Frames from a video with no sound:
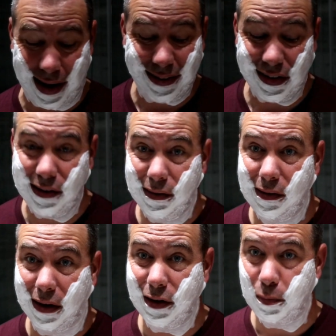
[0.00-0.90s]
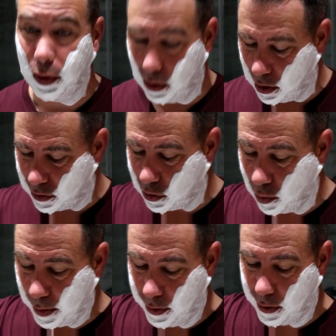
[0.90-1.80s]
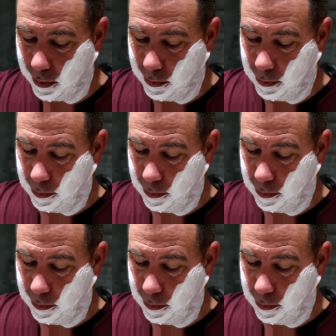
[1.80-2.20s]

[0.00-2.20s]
I did put a lot of soap in there.